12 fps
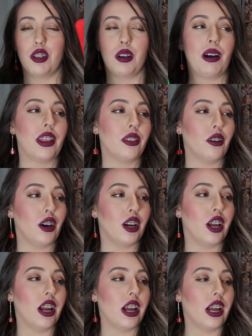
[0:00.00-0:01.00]
So I
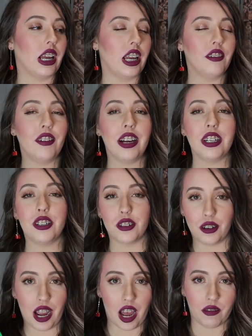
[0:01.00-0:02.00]
thought, if I
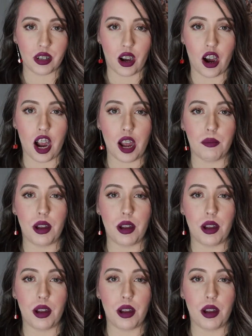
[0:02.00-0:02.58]
do have time,